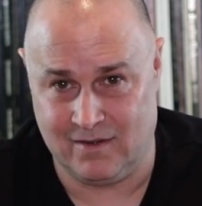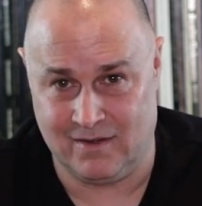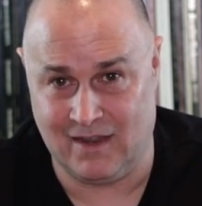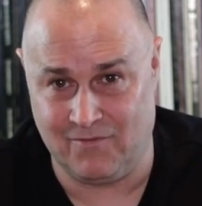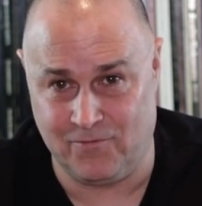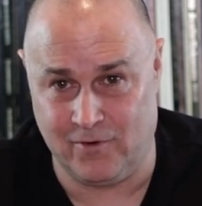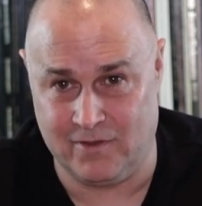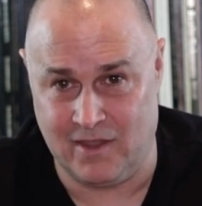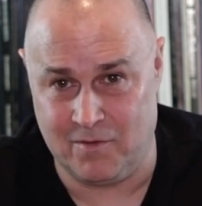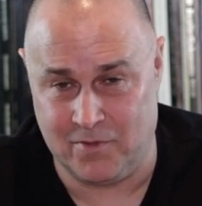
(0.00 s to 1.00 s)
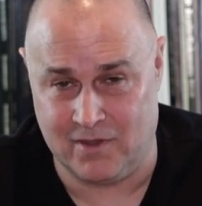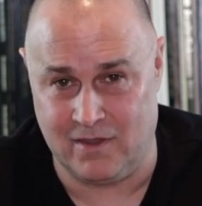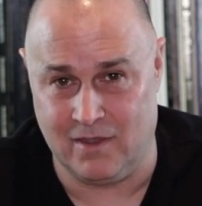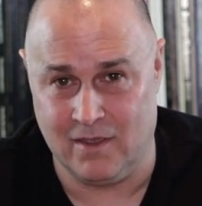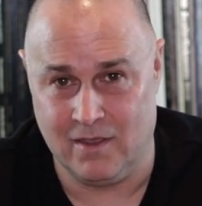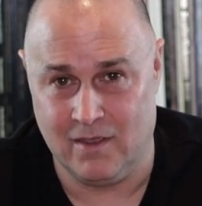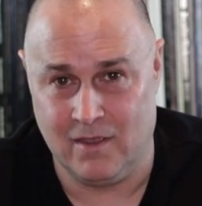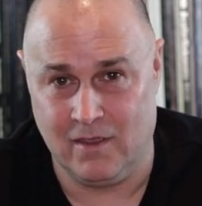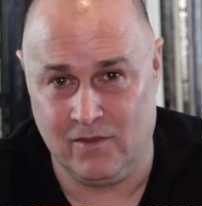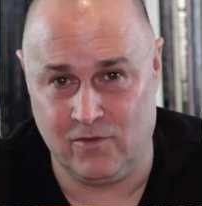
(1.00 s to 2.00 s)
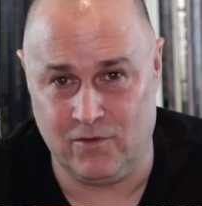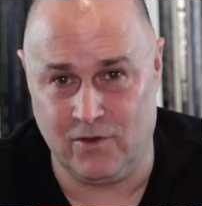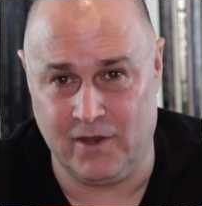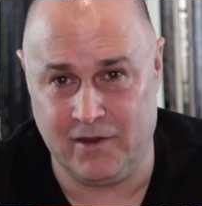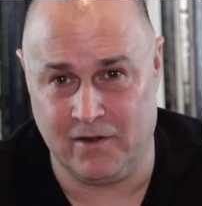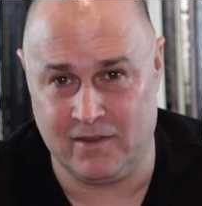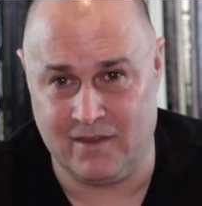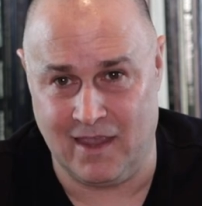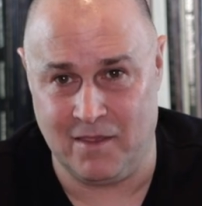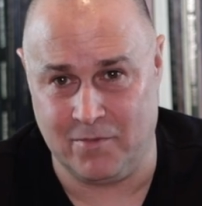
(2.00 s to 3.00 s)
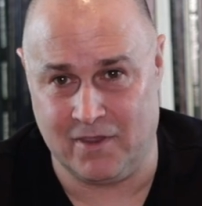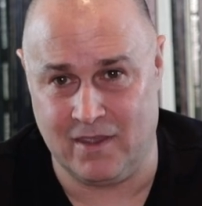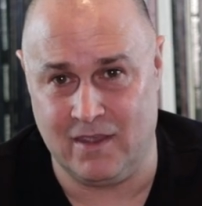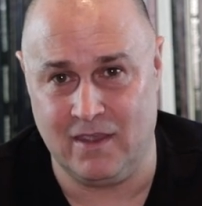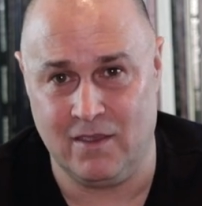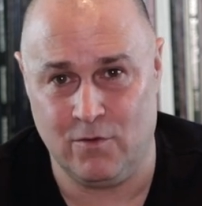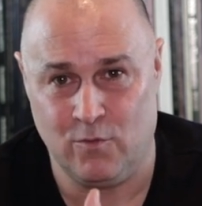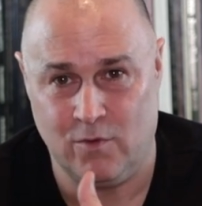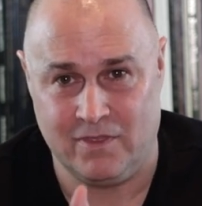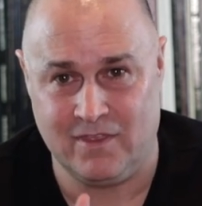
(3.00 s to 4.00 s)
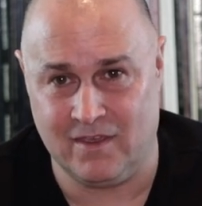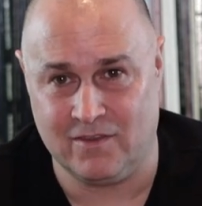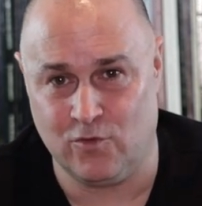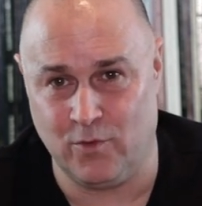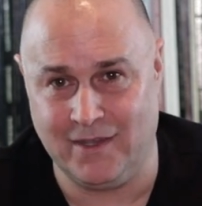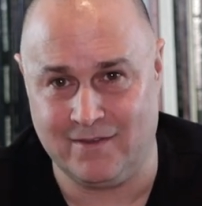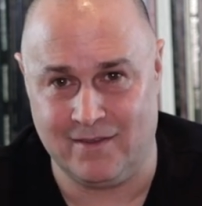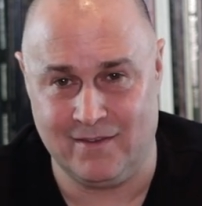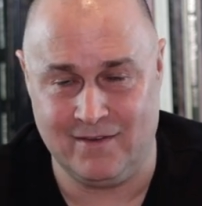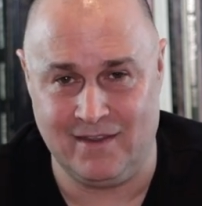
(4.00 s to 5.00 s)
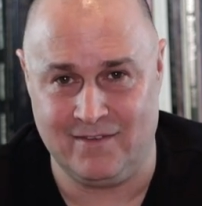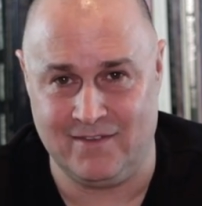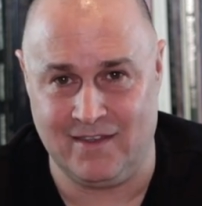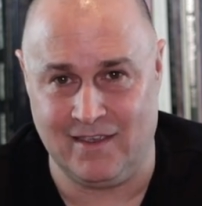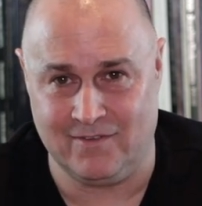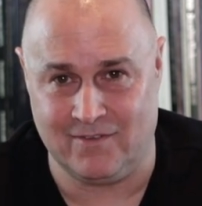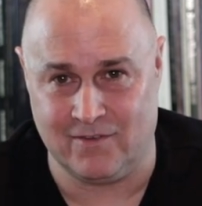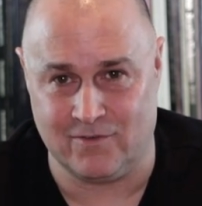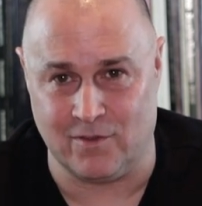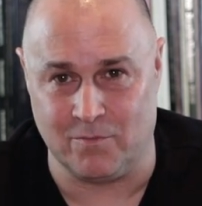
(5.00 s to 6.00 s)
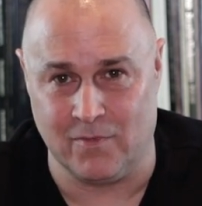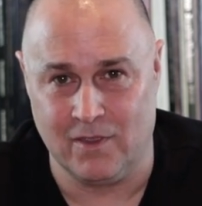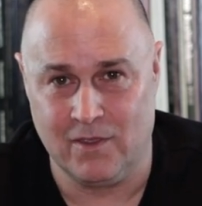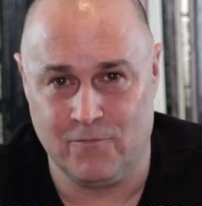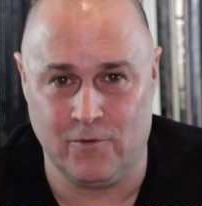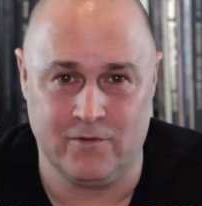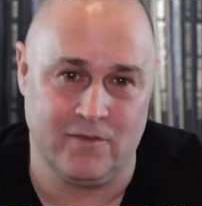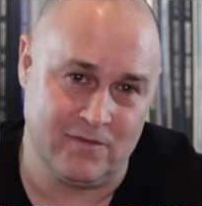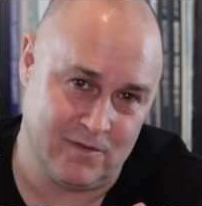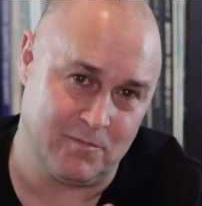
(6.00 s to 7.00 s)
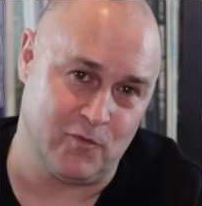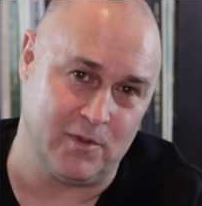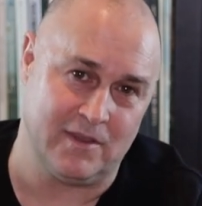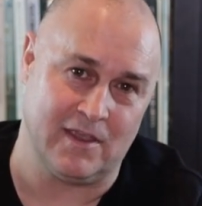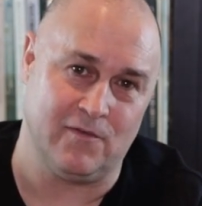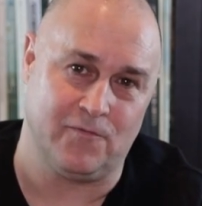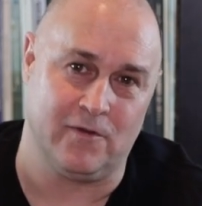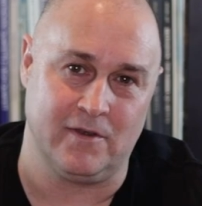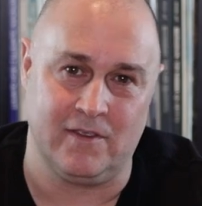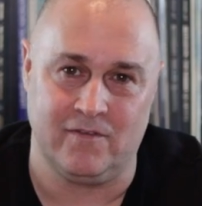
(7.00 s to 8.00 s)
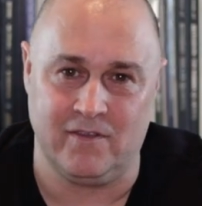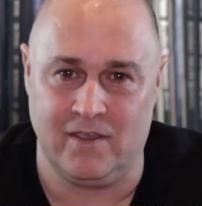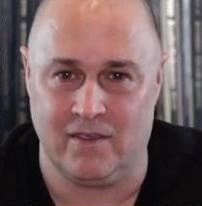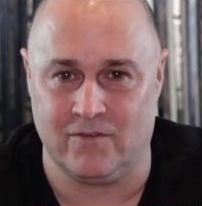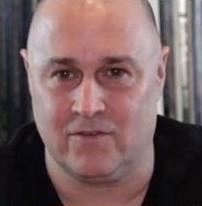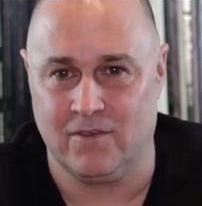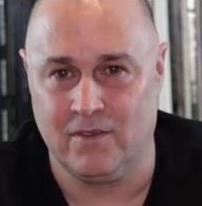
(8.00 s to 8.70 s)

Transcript: not for a Tambaqui. So you're hearing a Tambaqui with a tweaked DCS system, for a system tweaked out for a DCS.